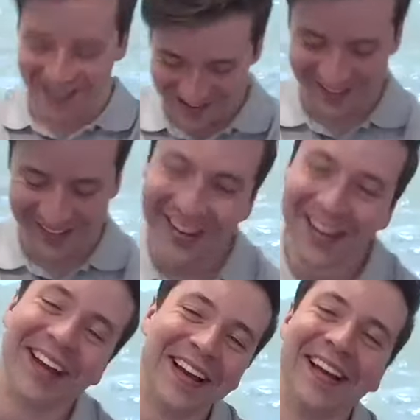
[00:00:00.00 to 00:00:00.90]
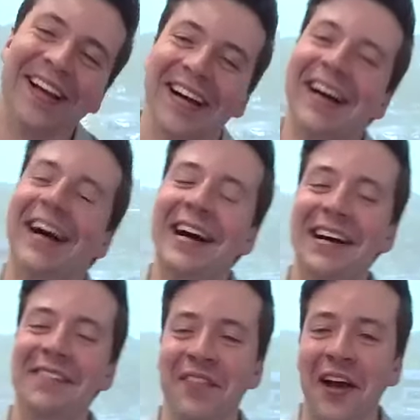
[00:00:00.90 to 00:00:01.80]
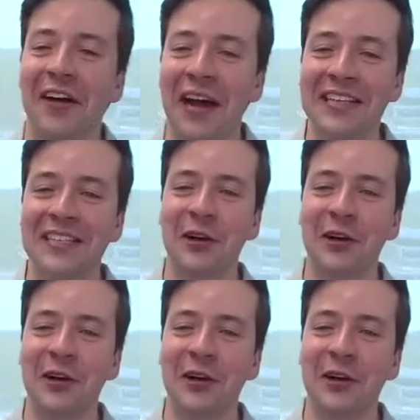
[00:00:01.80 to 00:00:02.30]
Yeah. Okay.